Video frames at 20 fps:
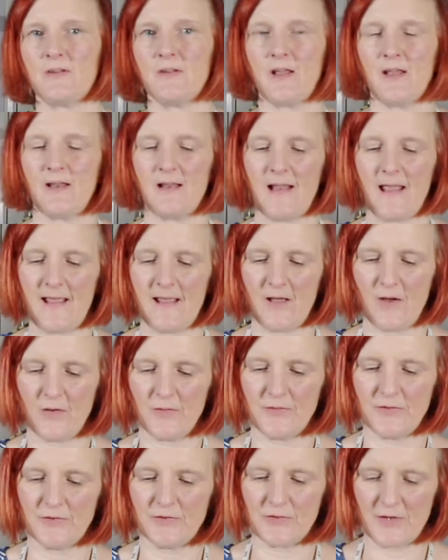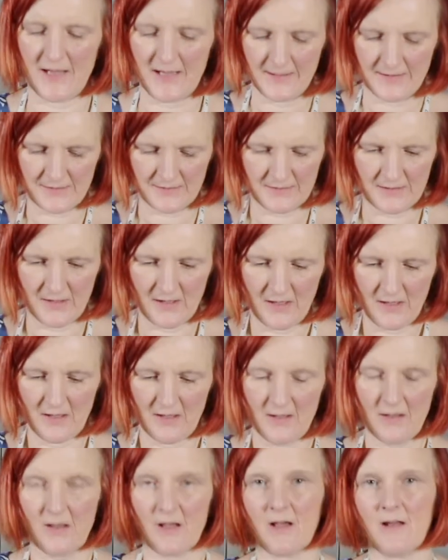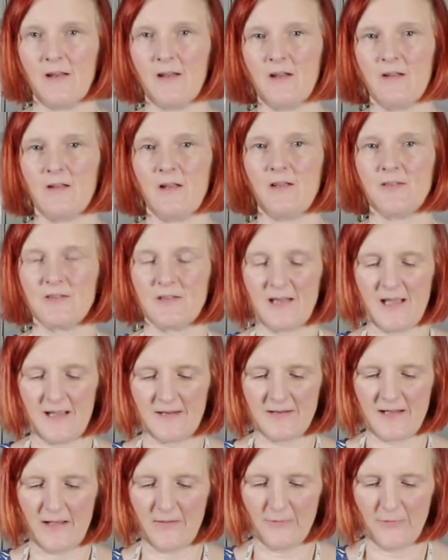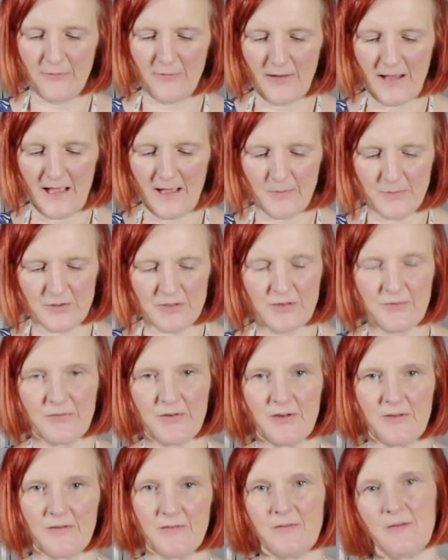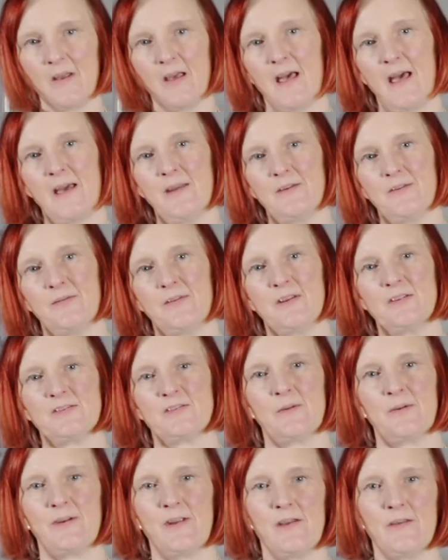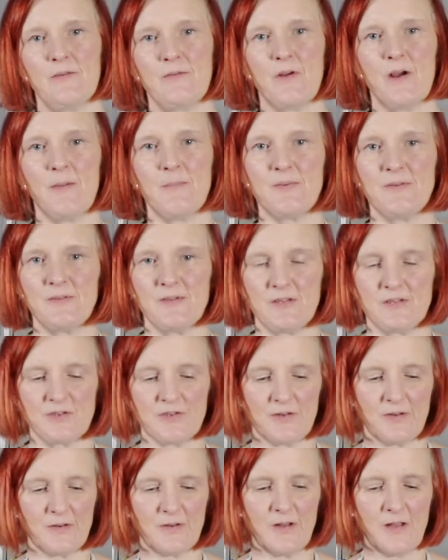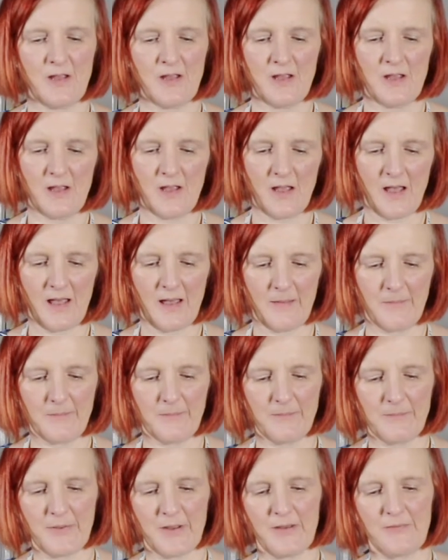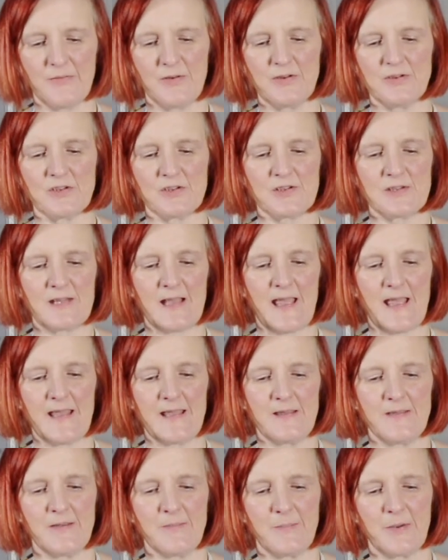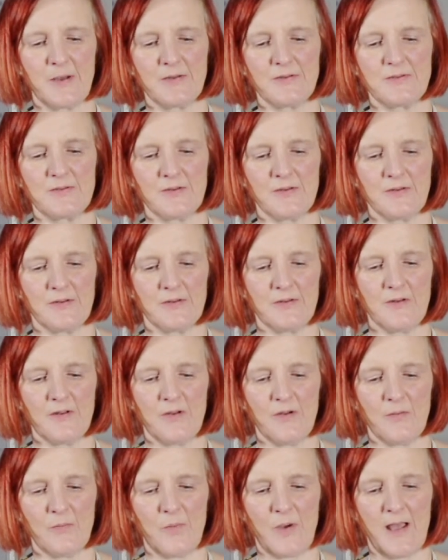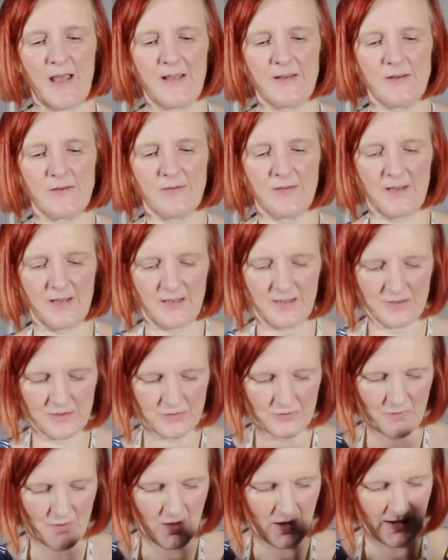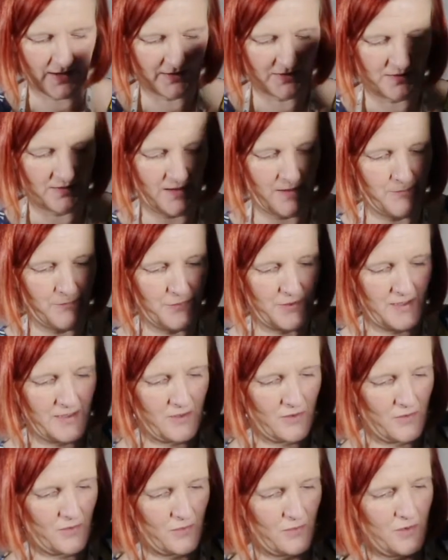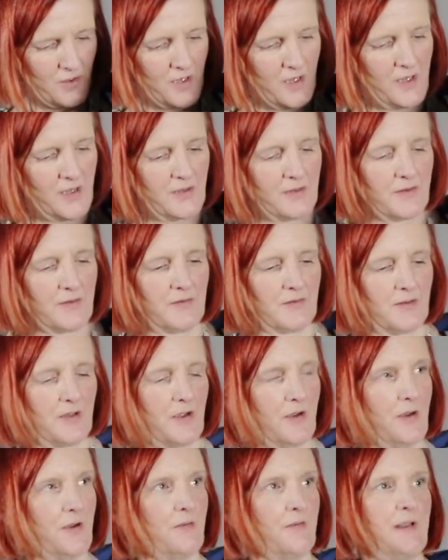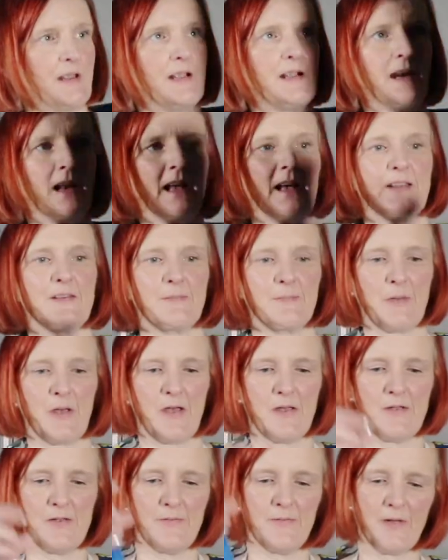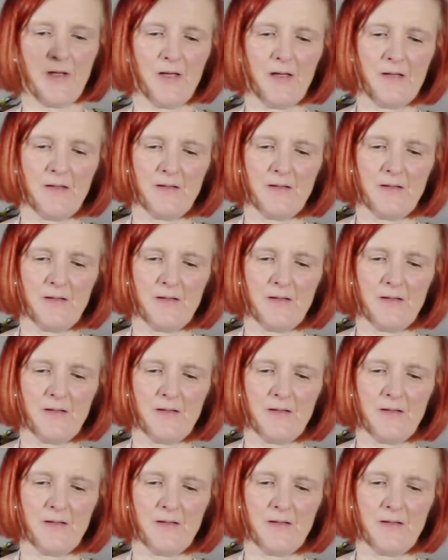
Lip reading: and lay it on the dress. I like to lay it down flat, which I've done ahead of this so I know the right position. But if you just lay the button where you think it's right and then bring your Dungaree clasp over